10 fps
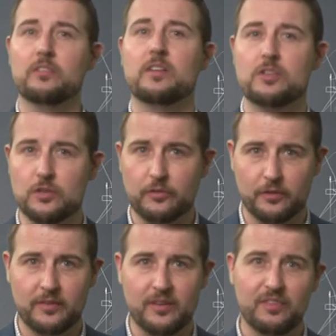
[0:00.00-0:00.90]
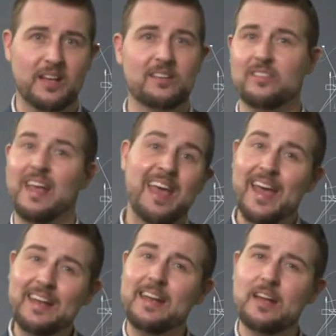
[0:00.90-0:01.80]
your digital certificates,
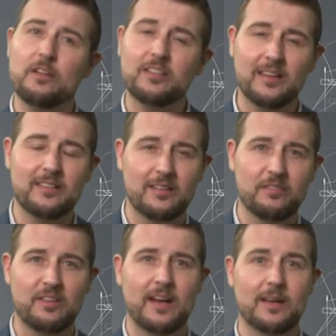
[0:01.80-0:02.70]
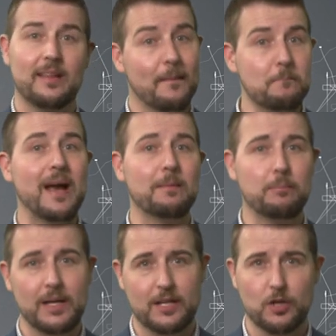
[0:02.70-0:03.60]
and any other sensitive data that might
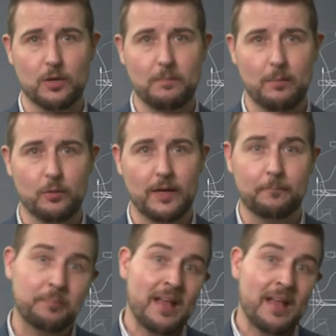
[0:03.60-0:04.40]
be in your memory.